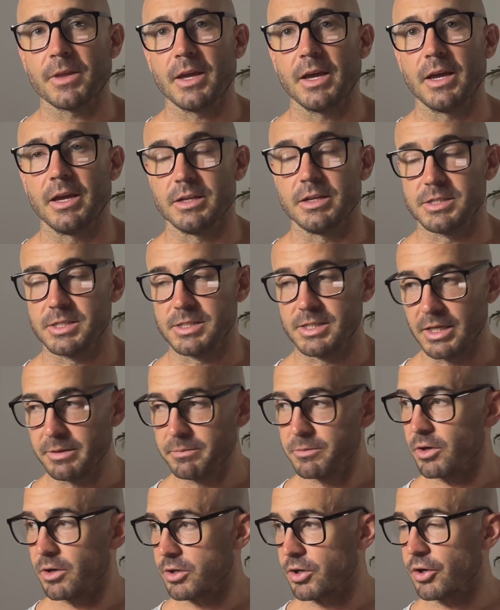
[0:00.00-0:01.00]
It
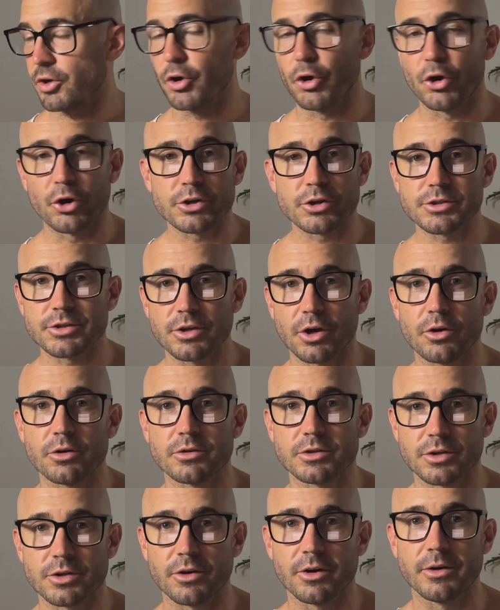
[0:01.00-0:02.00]
seemed like a curse the whole
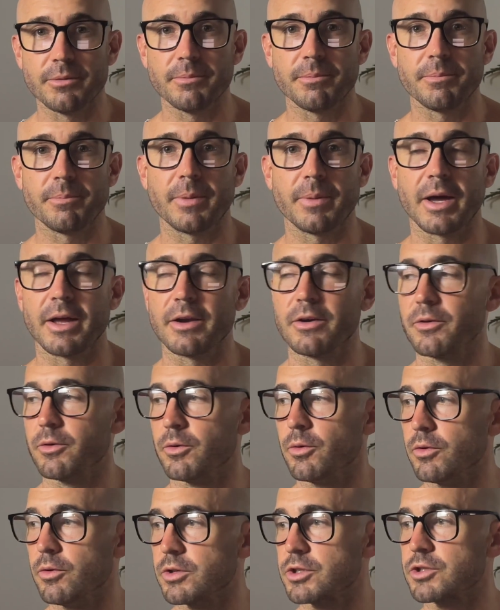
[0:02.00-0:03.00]
time, but
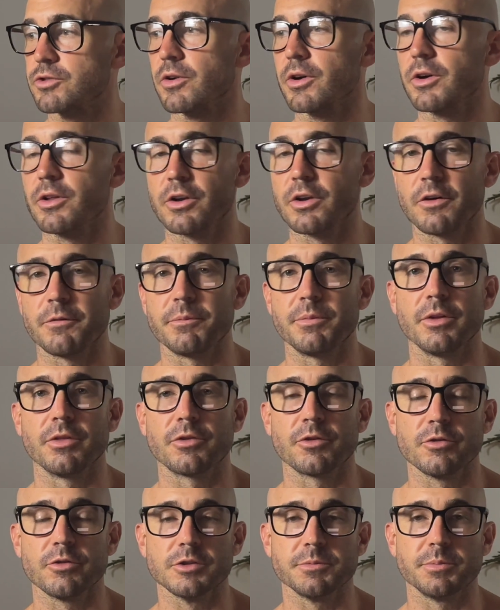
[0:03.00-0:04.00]
all the struggle that I've been
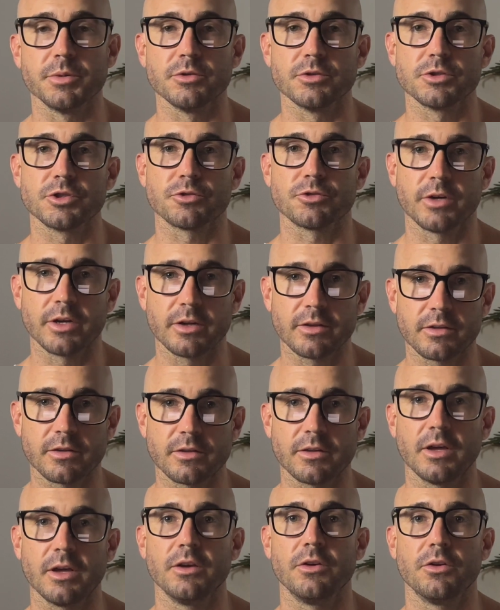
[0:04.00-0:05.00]
through has built
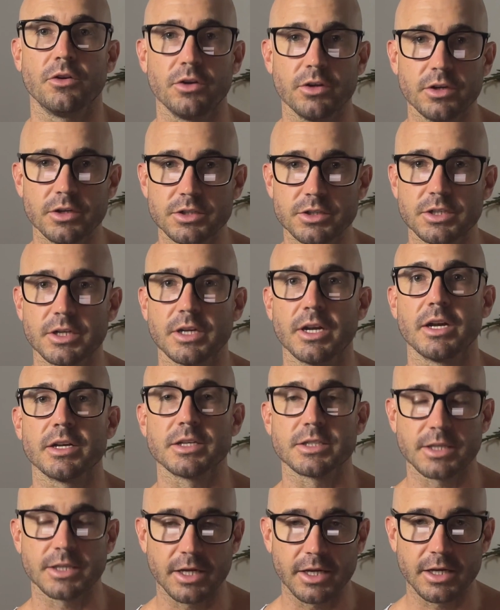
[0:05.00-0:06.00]
strength and knowledge and
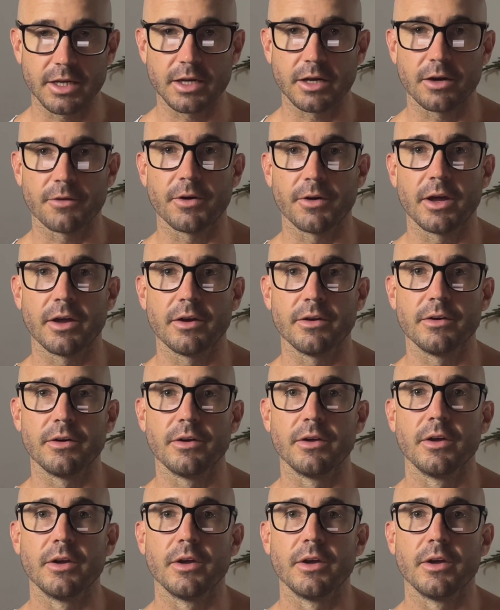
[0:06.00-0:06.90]
understanding around